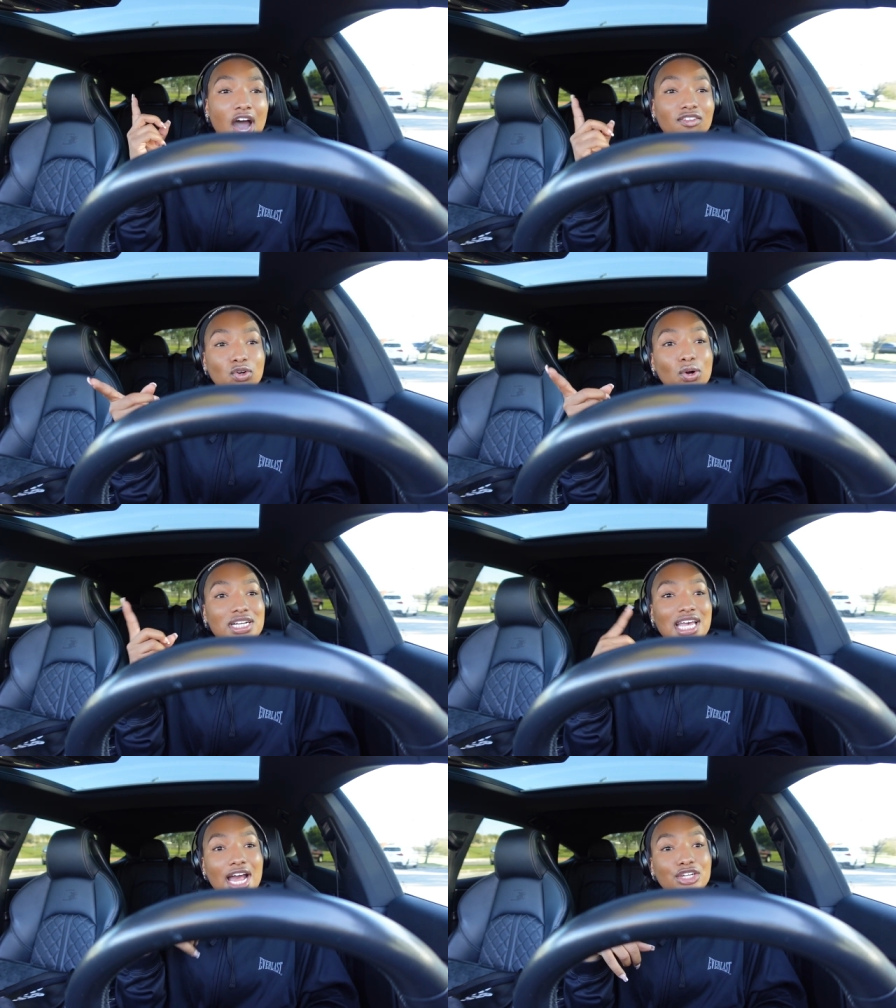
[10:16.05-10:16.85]
Of
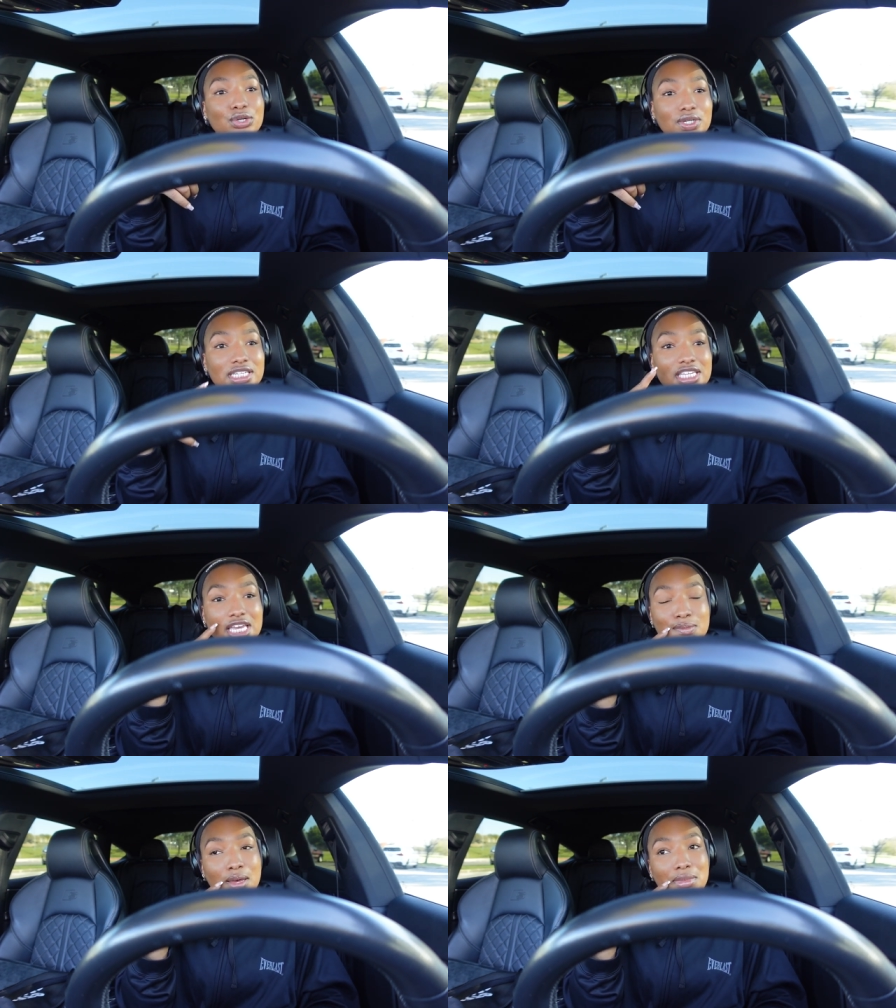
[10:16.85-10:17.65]
course, I do need to
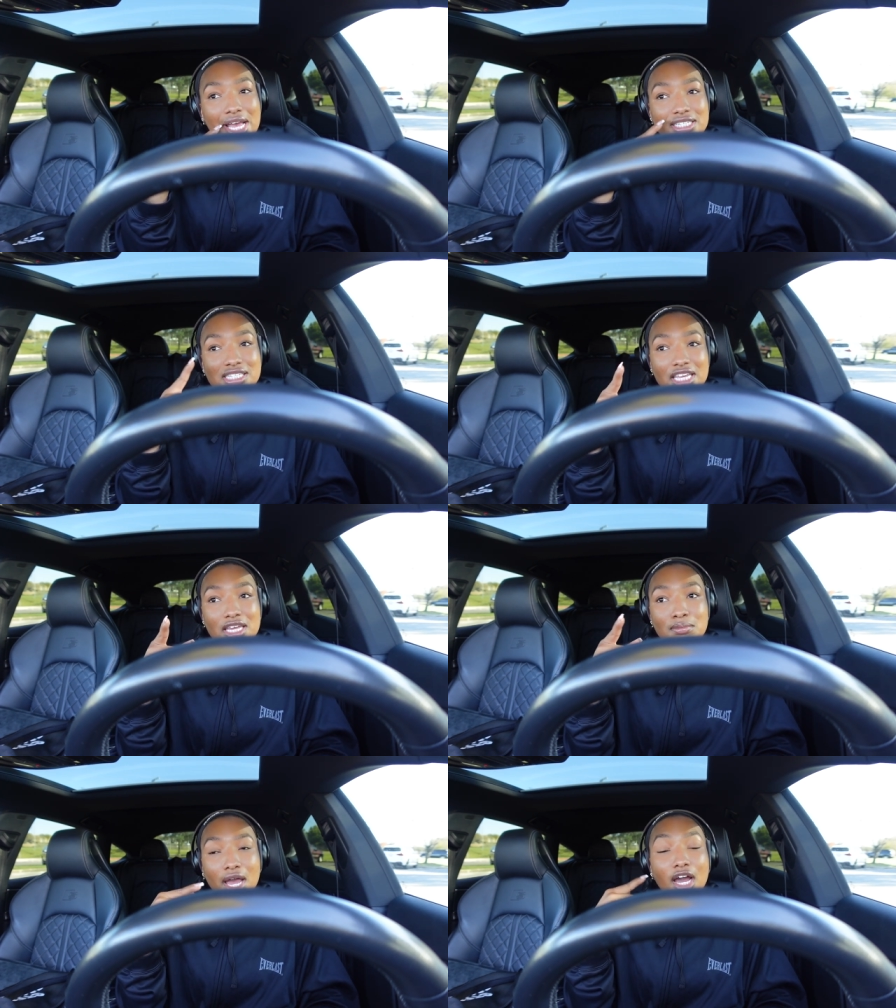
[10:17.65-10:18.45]
get my maxes
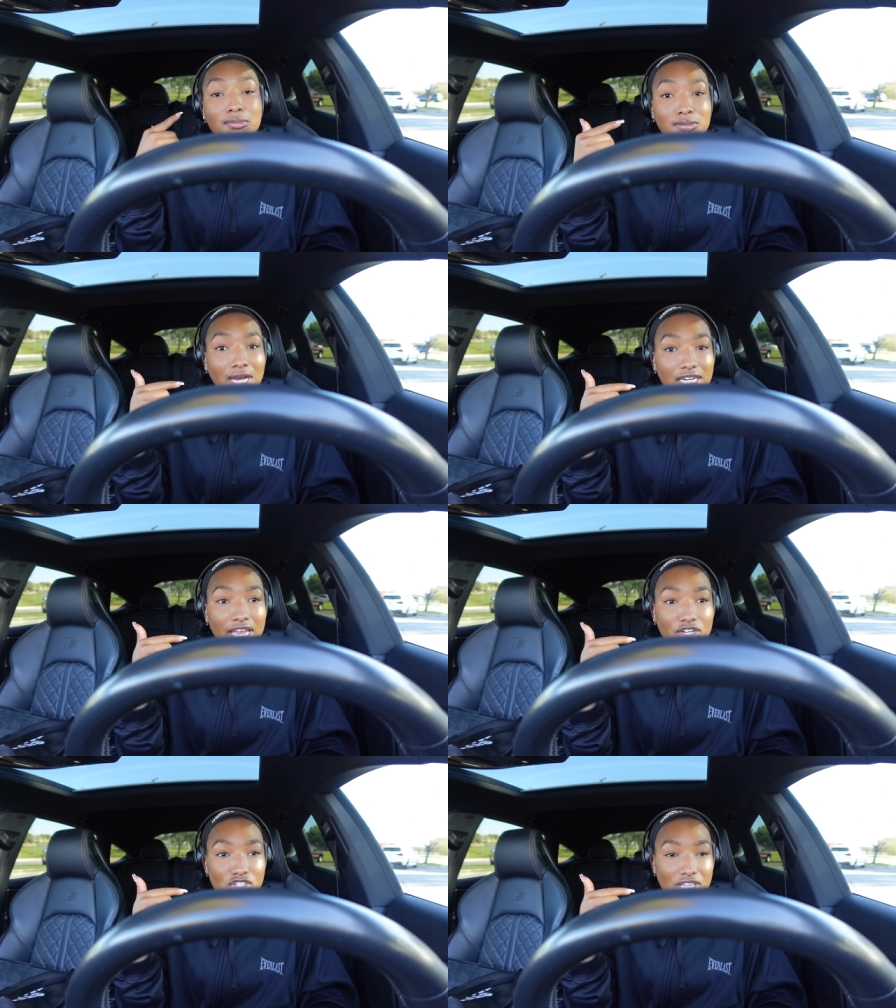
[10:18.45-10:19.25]
in my upper body
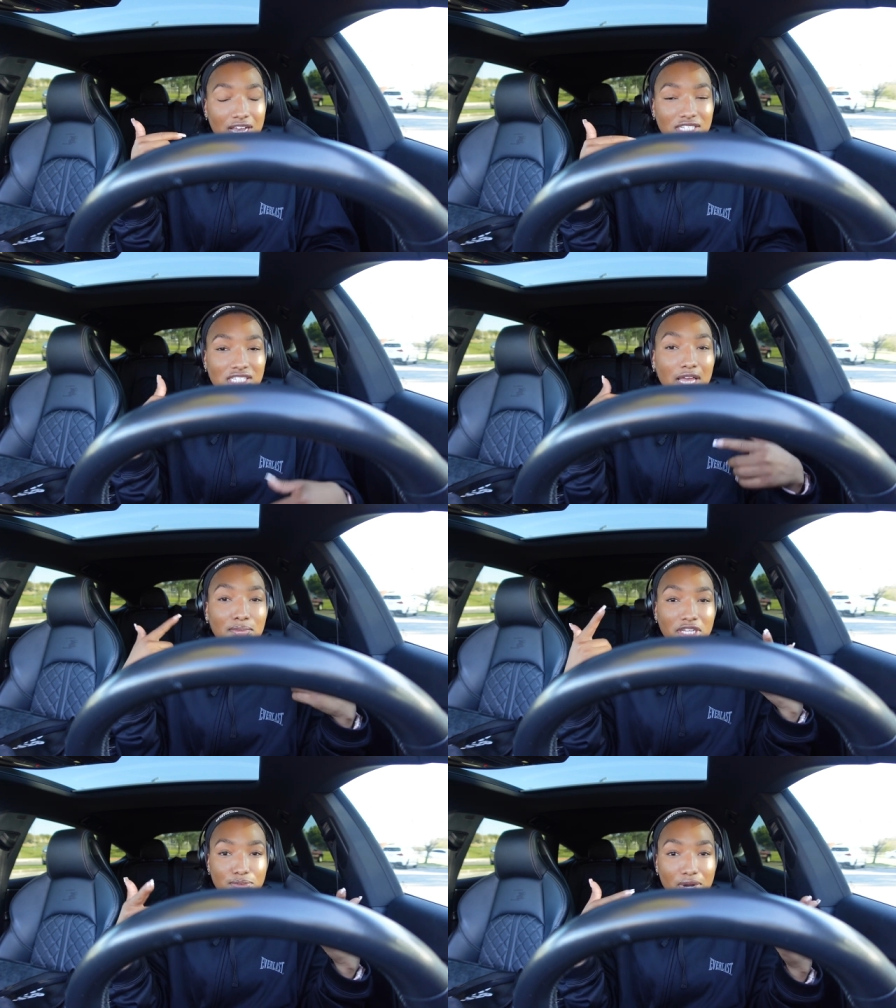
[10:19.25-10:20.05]
exercises like
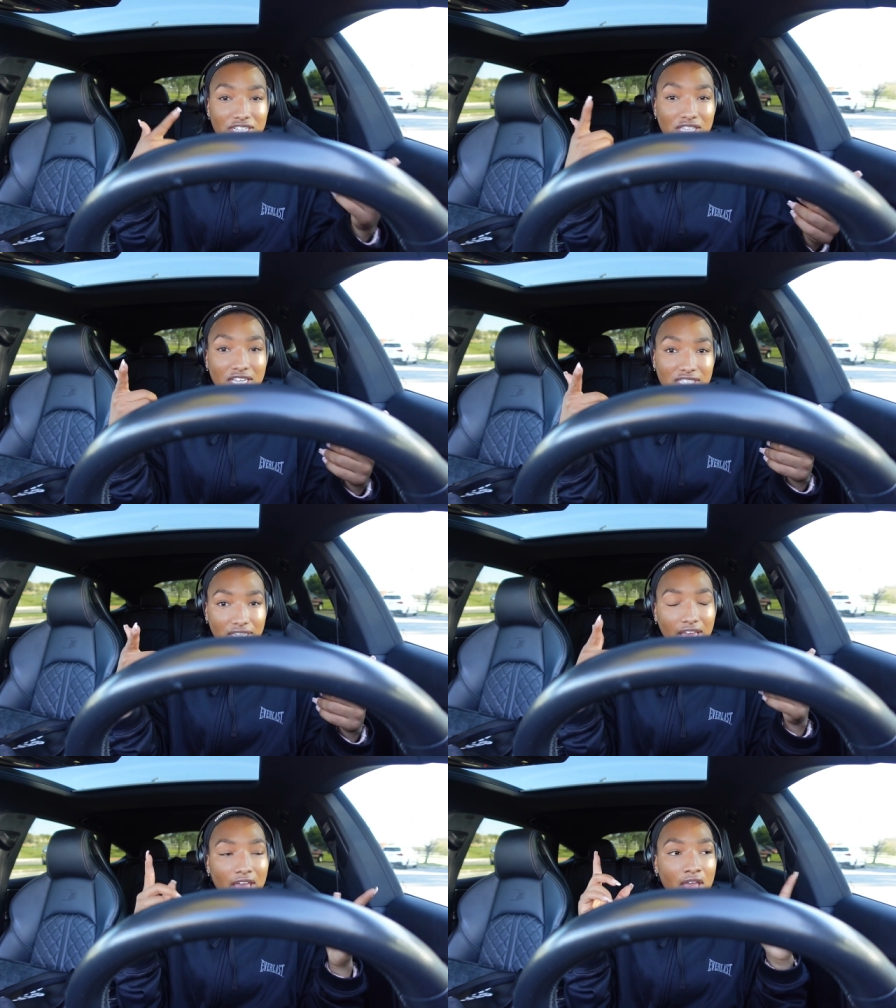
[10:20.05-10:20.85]
bench press and things
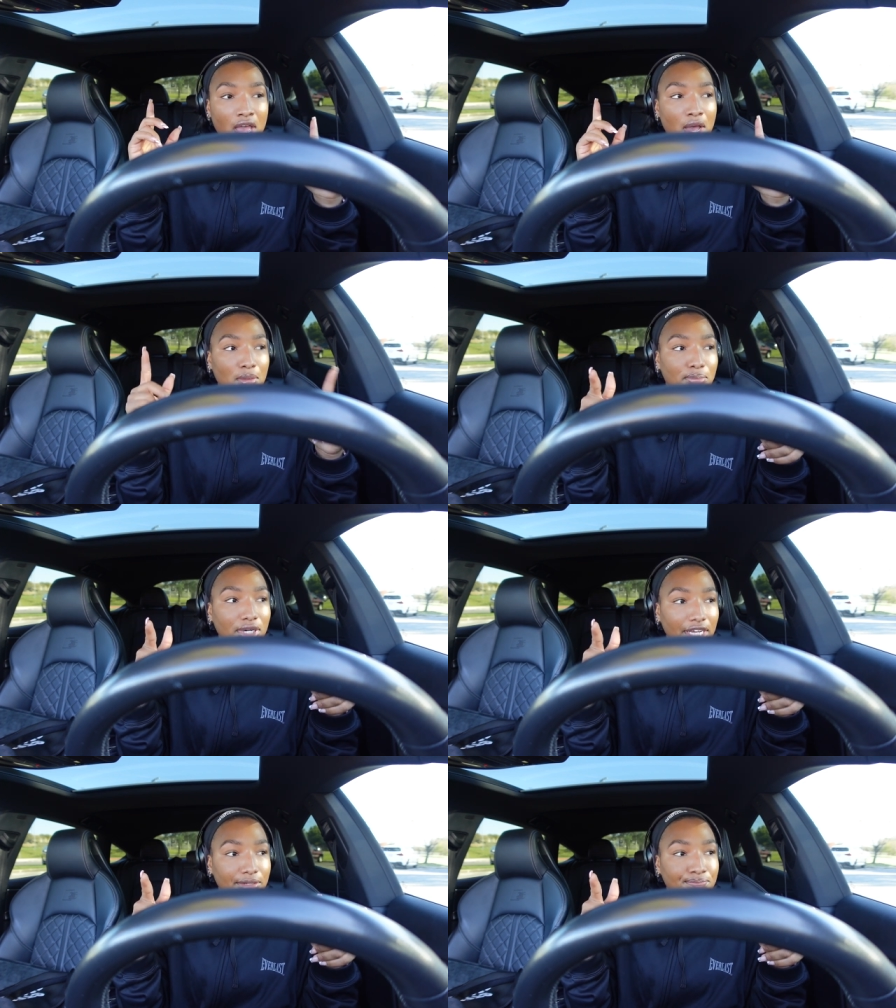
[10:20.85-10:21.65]
like that,
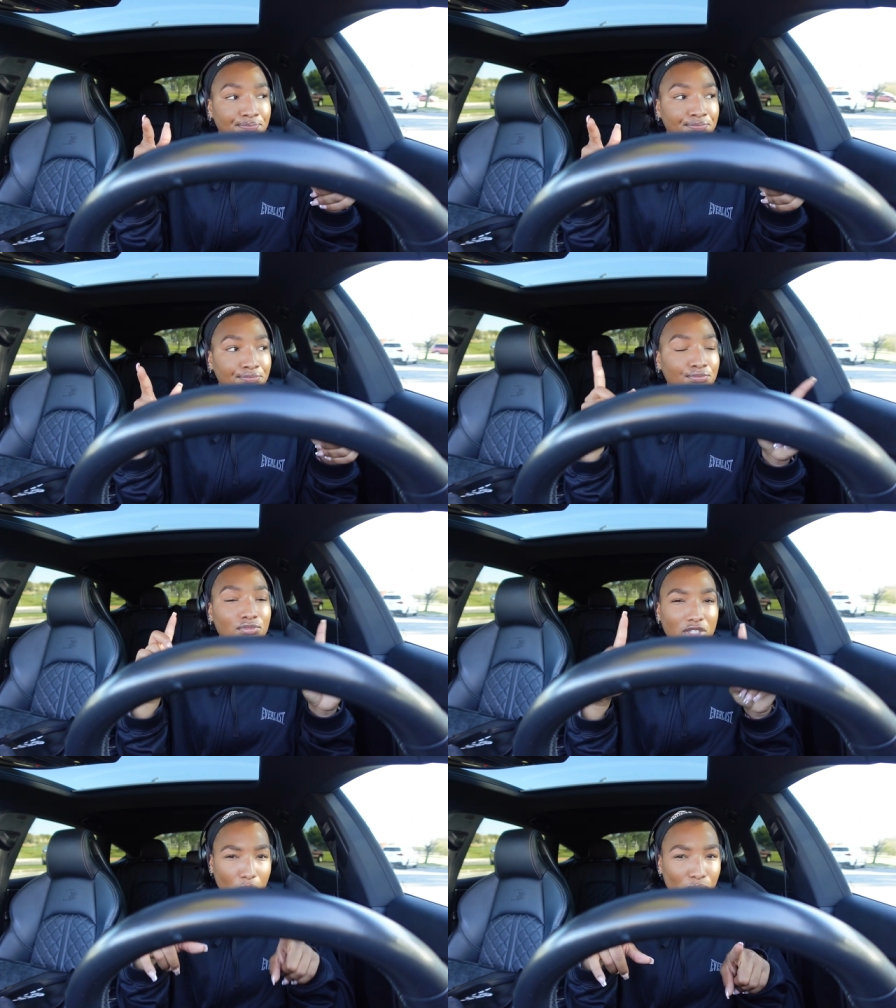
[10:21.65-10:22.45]
but
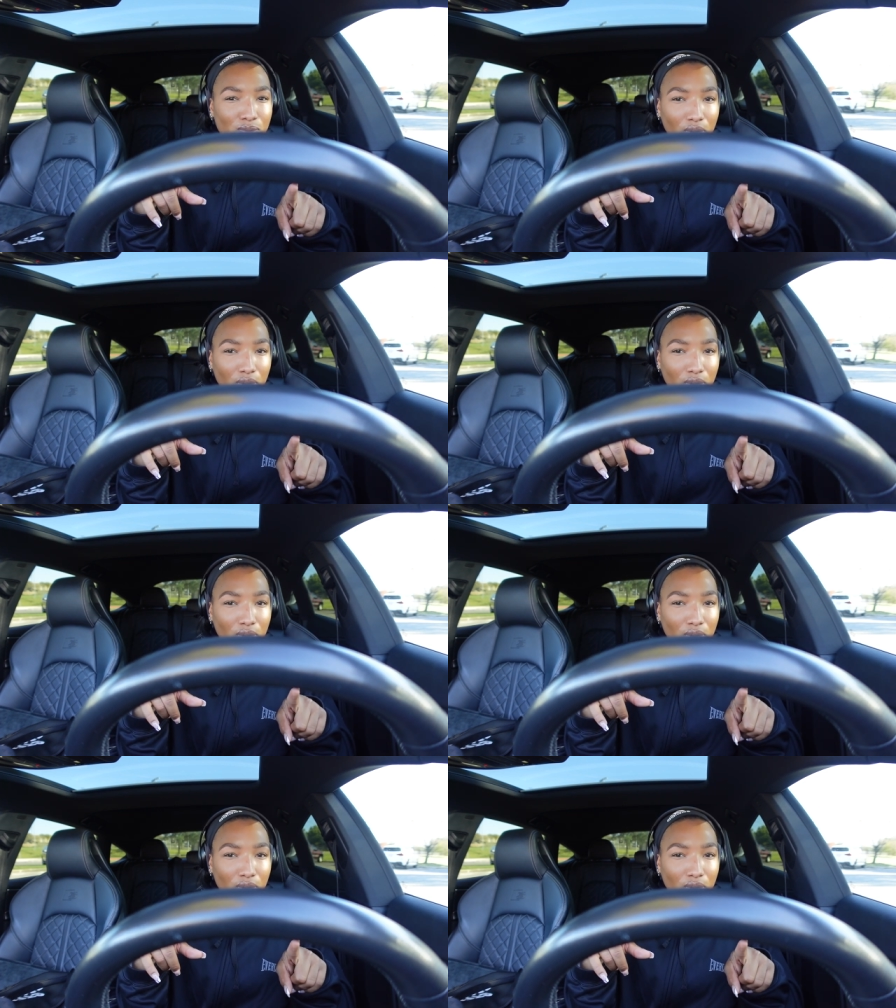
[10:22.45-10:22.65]
we